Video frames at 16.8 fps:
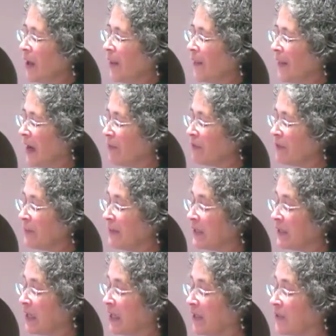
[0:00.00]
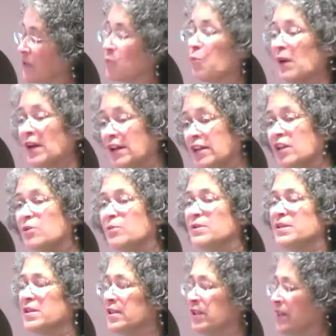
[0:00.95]
And that was because when he
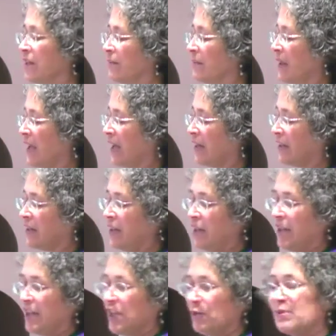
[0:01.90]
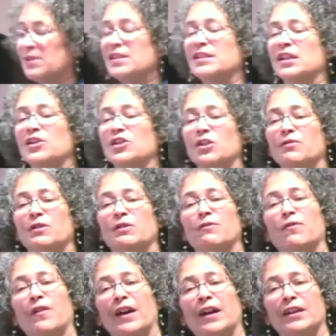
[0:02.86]
was a young man, he was sent over to
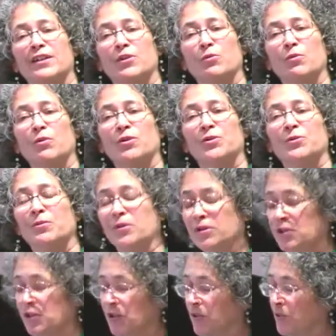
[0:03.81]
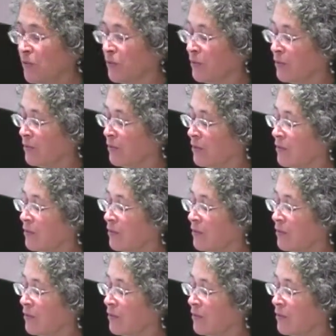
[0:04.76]
fight in World War II.